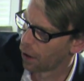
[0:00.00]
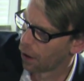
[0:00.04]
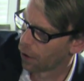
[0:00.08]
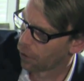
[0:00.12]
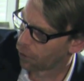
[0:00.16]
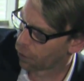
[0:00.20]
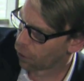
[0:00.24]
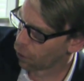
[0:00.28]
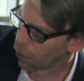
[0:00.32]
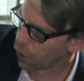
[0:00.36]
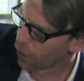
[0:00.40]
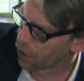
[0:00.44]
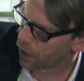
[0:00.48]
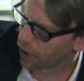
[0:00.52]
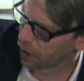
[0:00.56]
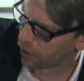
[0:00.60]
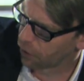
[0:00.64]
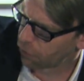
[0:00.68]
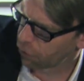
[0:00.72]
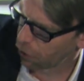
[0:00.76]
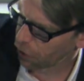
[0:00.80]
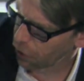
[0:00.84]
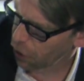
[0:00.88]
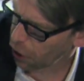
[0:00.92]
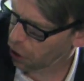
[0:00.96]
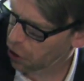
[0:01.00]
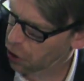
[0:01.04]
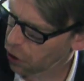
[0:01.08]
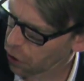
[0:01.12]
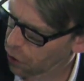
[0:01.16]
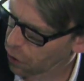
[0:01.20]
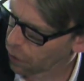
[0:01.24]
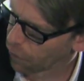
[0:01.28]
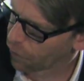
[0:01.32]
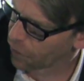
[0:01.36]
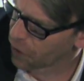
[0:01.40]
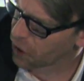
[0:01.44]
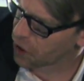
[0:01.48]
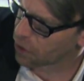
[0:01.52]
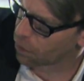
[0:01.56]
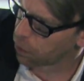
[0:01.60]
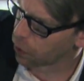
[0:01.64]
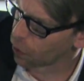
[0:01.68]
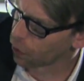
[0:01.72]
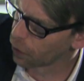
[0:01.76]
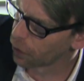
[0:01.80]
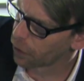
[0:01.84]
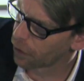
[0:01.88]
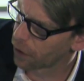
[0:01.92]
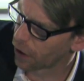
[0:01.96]
through the introduction of this
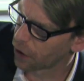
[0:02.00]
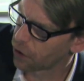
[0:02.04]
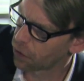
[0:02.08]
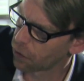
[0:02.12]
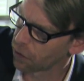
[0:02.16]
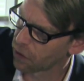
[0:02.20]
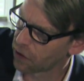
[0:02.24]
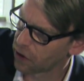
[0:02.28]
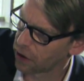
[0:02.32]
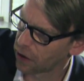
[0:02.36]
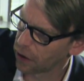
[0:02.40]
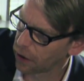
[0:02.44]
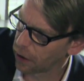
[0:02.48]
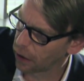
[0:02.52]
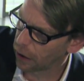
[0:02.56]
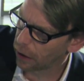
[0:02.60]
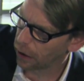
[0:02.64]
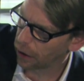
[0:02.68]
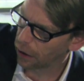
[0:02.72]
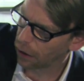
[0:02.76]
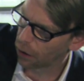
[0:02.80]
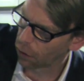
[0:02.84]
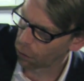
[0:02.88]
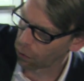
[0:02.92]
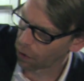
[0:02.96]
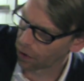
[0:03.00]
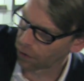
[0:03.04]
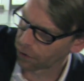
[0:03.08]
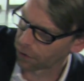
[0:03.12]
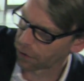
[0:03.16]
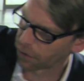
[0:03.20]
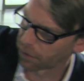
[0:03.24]
blue that you see here around